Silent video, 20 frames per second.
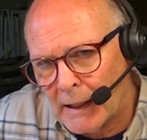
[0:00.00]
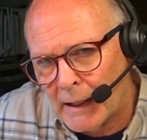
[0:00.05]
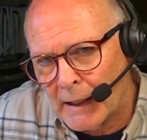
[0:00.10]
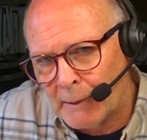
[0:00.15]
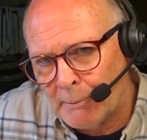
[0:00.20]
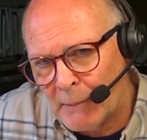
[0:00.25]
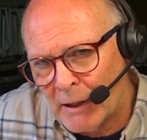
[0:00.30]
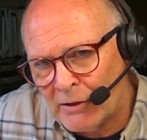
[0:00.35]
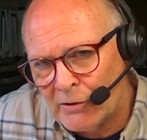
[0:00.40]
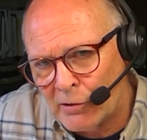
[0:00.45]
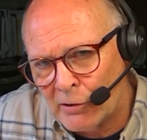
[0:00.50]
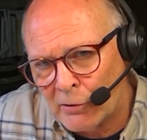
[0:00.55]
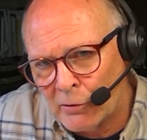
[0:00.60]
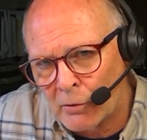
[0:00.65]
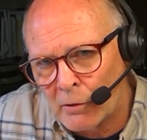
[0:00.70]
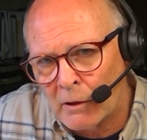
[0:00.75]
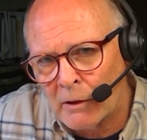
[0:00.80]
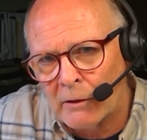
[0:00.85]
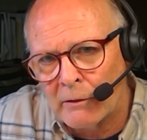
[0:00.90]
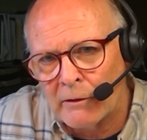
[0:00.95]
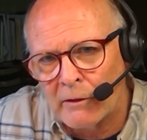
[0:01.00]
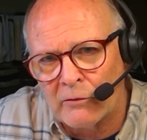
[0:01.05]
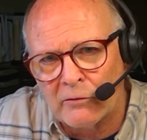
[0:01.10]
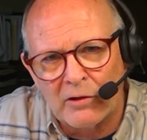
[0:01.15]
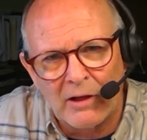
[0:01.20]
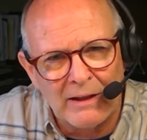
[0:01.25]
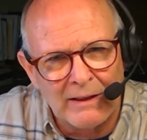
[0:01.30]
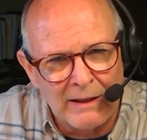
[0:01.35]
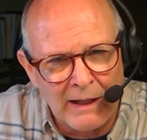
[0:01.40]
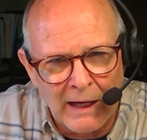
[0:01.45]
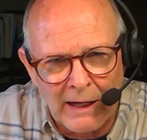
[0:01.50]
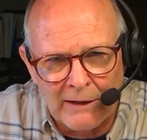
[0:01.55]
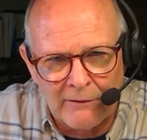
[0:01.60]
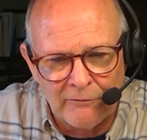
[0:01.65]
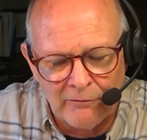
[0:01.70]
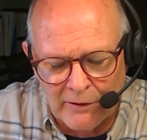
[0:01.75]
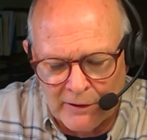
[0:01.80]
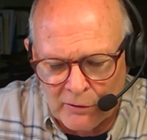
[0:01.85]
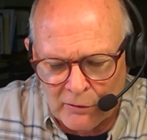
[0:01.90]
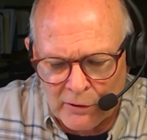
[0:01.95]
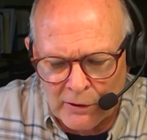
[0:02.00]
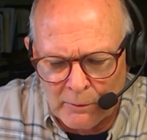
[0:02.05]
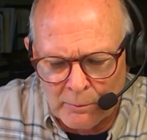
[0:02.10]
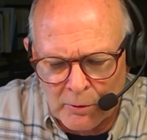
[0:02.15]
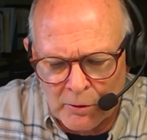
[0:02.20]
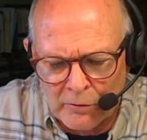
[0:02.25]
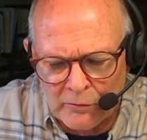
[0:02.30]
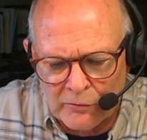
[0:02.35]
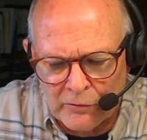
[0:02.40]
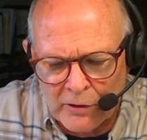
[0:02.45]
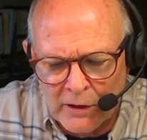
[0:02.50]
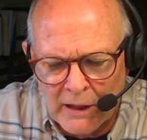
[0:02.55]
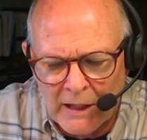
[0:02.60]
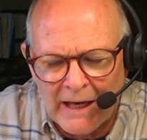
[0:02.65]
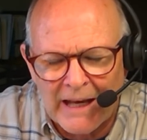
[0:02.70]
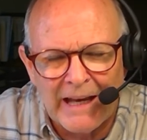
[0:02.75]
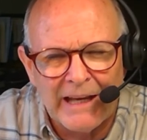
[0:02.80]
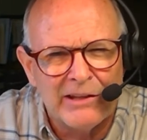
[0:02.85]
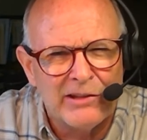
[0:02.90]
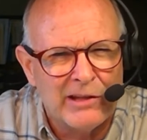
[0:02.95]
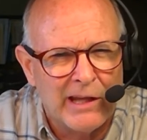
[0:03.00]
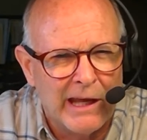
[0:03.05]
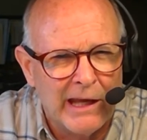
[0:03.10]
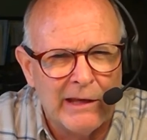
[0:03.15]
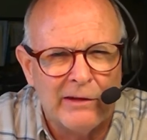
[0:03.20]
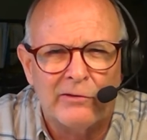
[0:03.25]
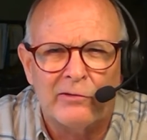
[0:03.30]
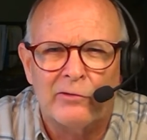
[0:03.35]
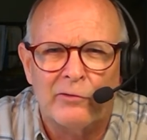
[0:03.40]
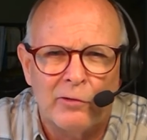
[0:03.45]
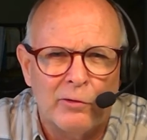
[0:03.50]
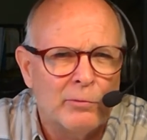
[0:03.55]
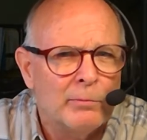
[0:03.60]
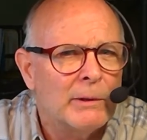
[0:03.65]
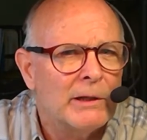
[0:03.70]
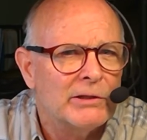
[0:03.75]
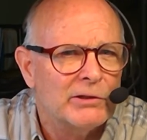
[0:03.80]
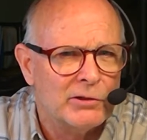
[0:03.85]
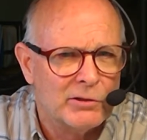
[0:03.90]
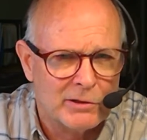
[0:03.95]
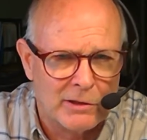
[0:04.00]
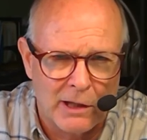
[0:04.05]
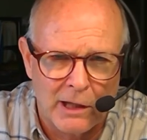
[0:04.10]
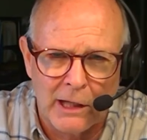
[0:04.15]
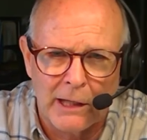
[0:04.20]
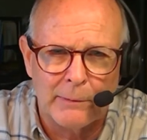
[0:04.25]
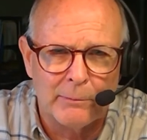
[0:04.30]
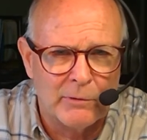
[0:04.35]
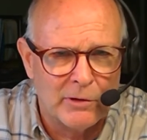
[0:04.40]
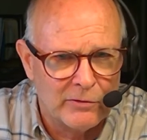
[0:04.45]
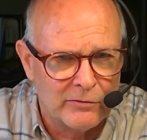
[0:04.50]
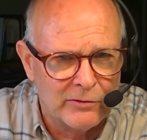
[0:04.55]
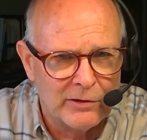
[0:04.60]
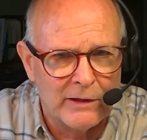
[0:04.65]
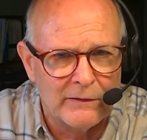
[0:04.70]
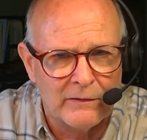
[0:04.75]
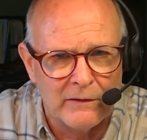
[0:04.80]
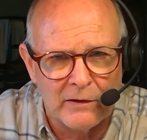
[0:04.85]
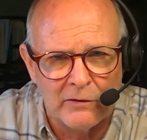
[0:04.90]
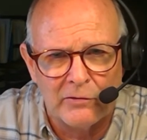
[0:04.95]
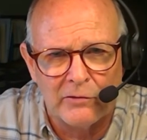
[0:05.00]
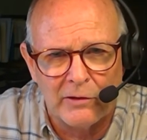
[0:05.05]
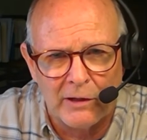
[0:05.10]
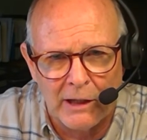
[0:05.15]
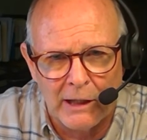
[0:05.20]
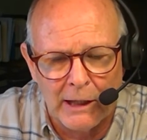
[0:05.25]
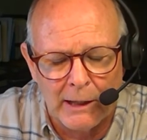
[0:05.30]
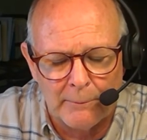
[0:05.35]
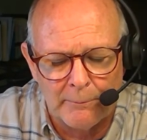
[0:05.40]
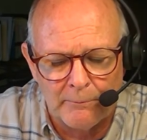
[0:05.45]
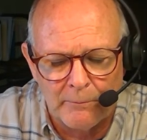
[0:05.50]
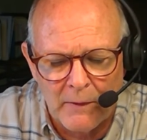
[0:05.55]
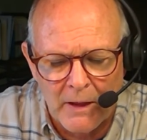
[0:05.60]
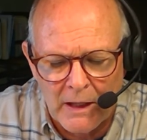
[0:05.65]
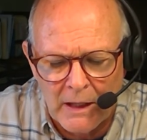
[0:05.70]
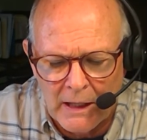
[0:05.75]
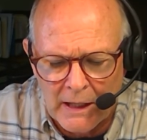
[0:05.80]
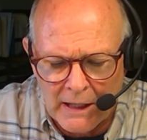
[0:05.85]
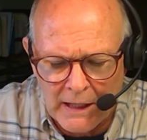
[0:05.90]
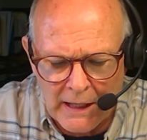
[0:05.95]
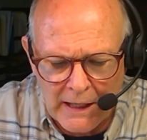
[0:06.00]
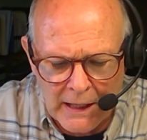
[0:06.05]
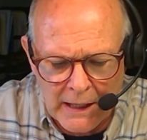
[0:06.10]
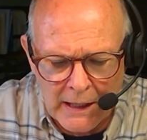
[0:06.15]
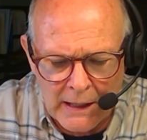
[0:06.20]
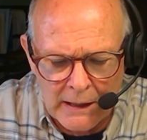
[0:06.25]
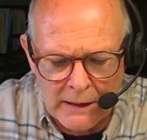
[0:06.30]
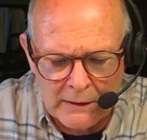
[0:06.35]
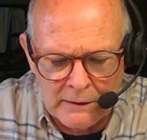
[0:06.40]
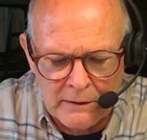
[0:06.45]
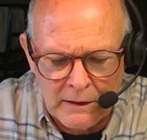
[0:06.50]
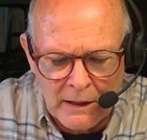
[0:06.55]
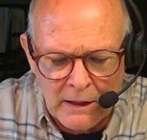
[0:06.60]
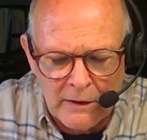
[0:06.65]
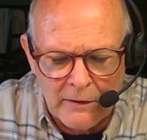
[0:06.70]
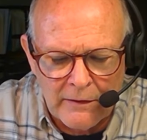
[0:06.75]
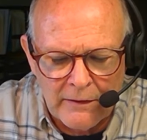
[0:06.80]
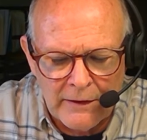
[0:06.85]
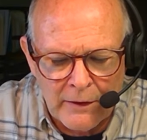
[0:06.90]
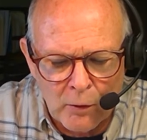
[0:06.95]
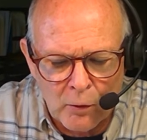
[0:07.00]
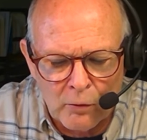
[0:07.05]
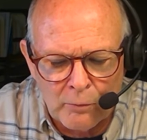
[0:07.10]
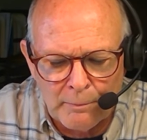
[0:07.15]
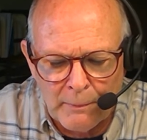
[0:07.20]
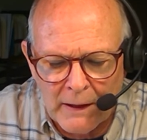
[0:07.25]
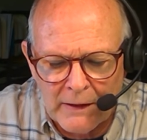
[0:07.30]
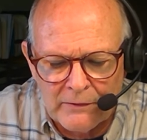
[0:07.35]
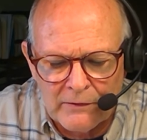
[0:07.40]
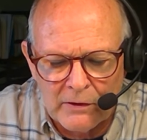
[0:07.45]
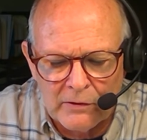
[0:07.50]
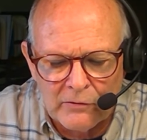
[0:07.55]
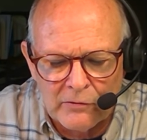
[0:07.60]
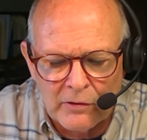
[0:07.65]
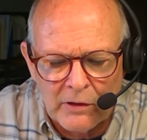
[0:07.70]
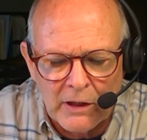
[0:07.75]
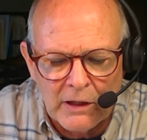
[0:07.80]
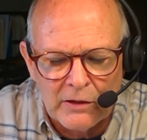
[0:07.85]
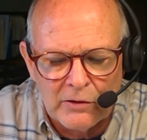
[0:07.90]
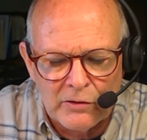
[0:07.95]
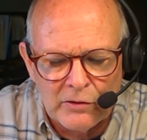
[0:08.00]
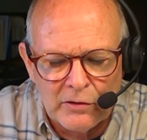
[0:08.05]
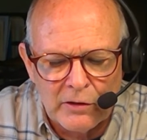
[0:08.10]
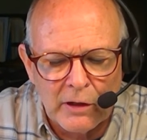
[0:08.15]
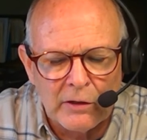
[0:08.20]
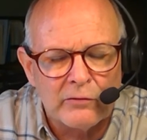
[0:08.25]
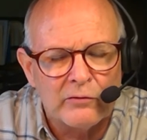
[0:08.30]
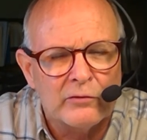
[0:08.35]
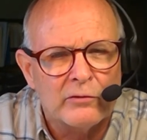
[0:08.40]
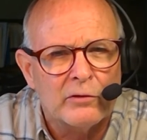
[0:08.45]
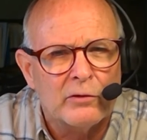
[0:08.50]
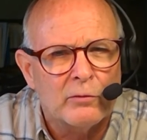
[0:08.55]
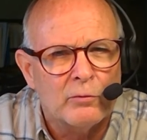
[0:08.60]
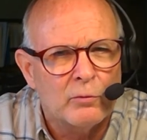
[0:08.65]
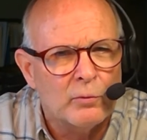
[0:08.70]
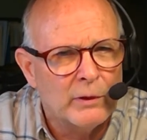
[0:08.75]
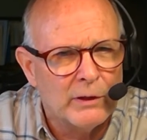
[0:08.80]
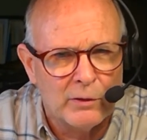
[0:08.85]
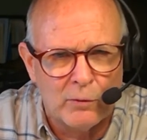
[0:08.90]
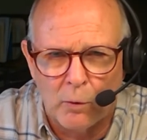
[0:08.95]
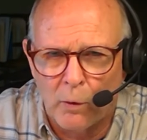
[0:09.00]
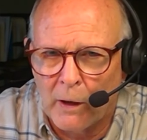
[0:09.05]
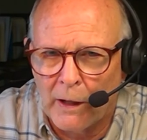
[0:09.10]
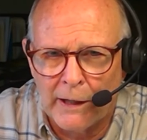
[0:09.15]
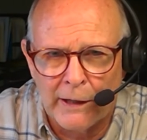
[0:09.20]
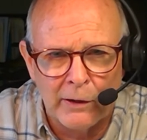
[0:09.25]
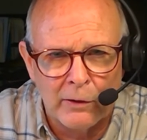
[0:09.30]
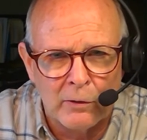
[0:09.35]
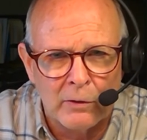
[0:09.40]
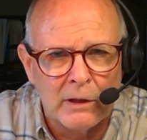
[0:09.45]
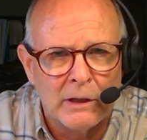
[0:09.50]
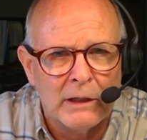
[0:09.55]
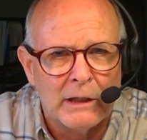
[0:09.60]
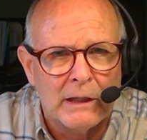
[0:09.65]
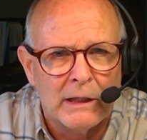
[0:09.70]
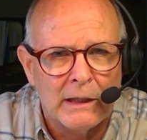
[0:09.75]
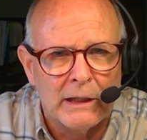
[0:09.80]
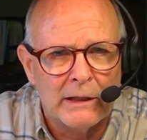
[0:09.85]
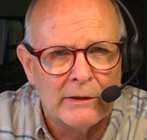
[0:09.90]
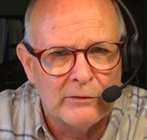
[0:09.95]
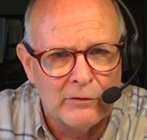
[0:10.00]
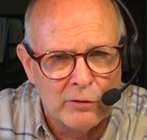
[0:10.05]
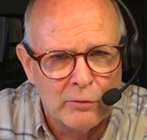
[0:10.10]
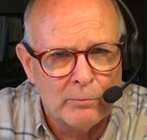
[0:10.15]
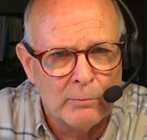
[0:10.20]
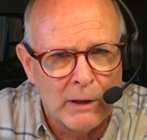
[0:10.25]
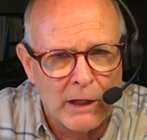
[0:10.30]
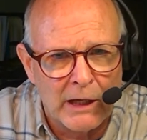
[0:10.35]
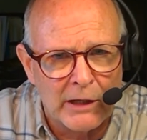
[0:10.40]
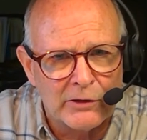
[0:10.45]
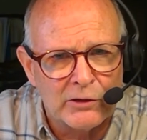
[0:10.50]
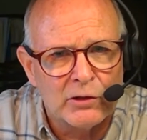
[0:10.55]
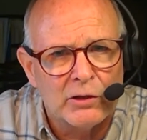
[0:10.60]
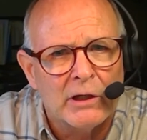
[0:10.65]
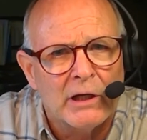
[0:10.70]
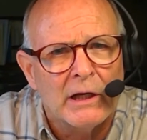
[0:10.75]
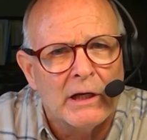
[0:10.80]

mentioned earlier there's a lot of variables. It takes too much time to set this up. And the old methods just require too much.